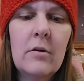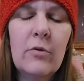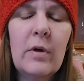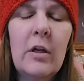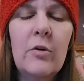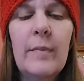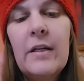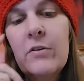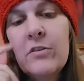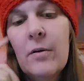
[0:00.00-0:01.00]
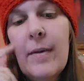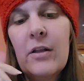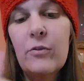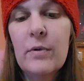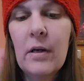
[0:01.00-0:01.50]
300 meters, so
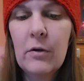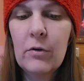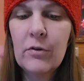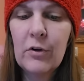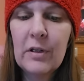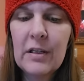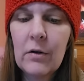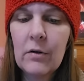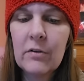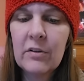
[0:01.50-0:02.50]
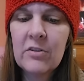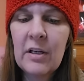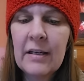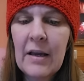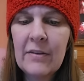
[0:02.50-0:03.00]
about 330 yards. Let's
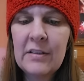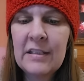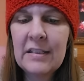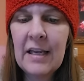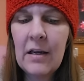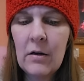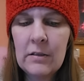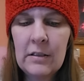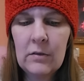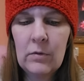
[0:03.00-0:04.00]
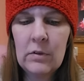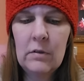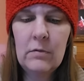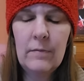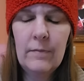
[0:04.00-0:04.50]
check out the DK on this, want
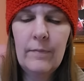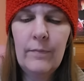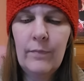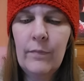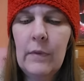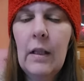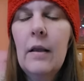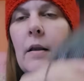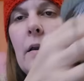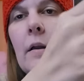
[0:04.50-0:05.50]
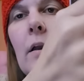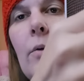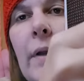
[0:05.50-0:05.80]
to? Here